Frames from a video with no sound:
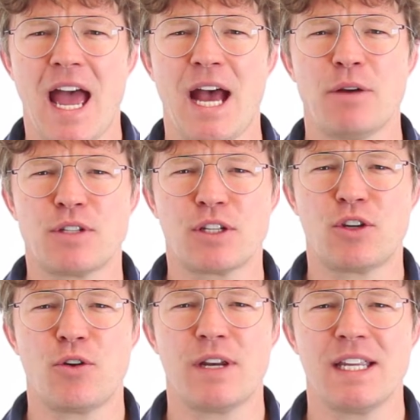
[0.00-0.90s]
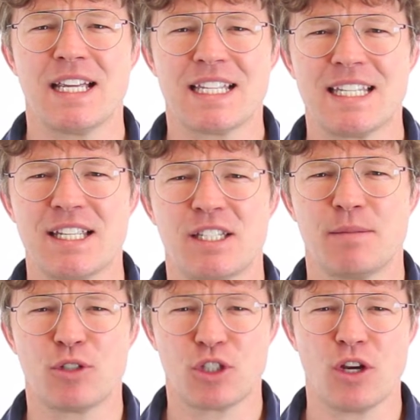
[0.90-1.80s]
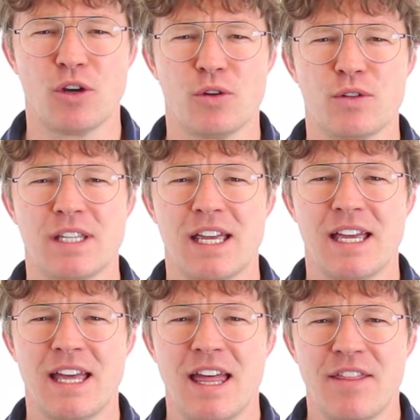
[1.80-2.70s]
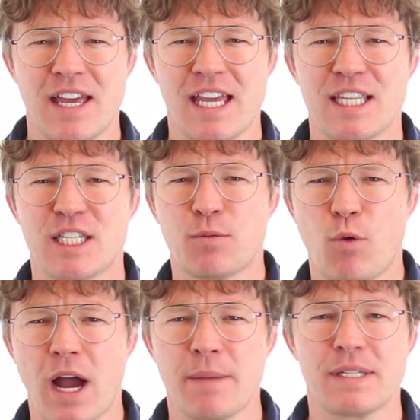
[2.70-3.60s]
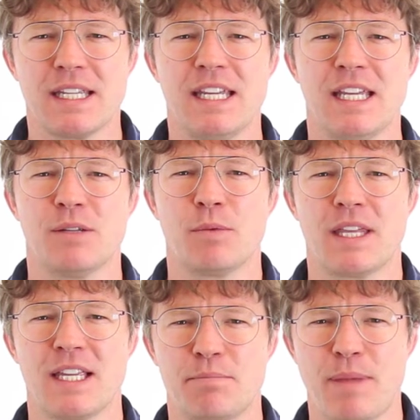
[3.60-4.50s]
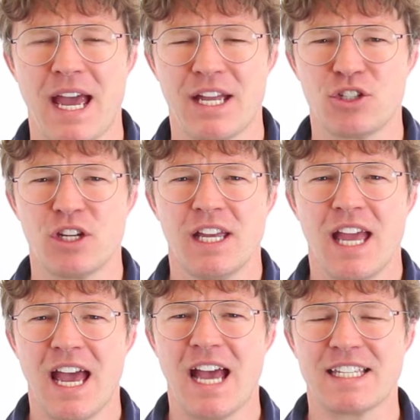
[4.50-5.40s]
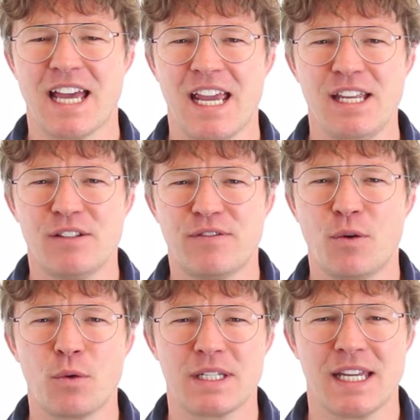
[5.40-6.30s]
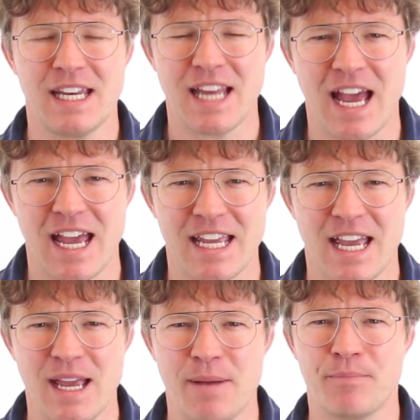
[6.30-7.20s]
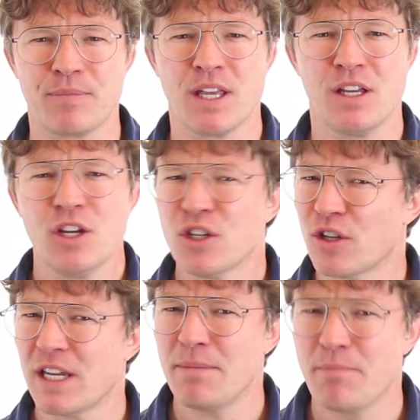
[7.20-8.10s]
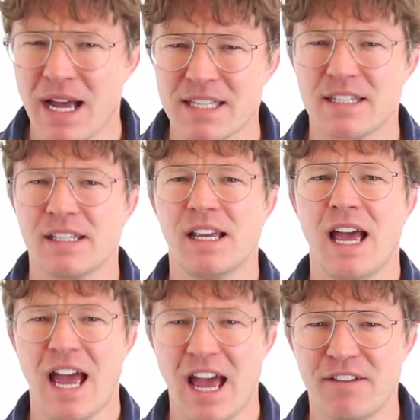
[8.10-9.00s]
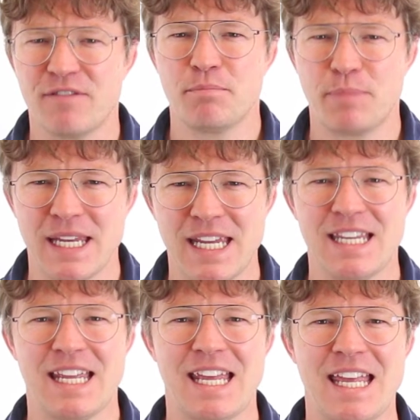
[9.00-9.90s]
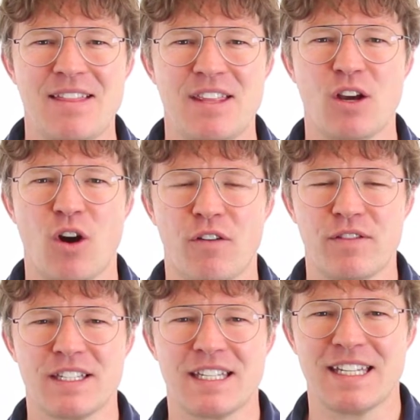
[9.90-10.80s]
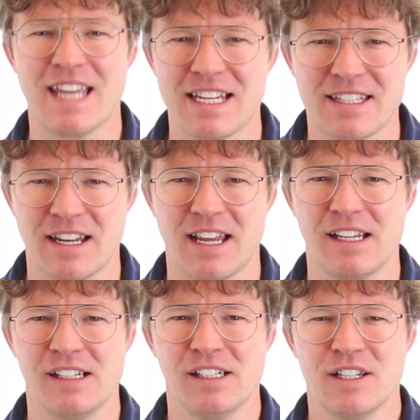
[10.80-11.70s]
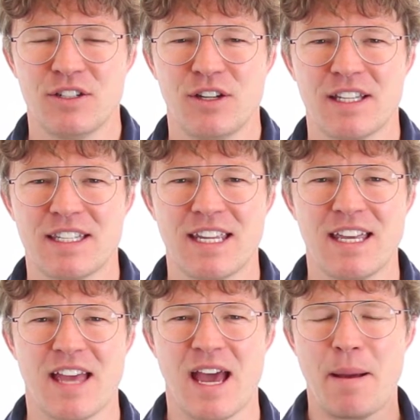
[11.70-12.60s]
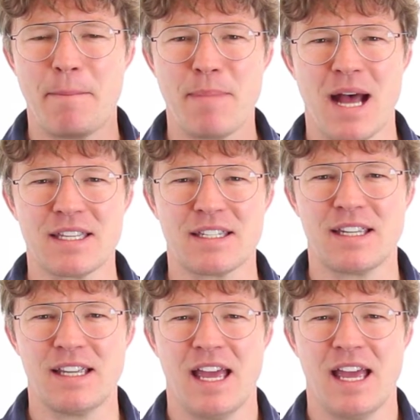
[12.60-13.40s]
our security system shows that he swiped in with his badge at 8:14 a.m. So he must have been in the office yesterday. So you can see that must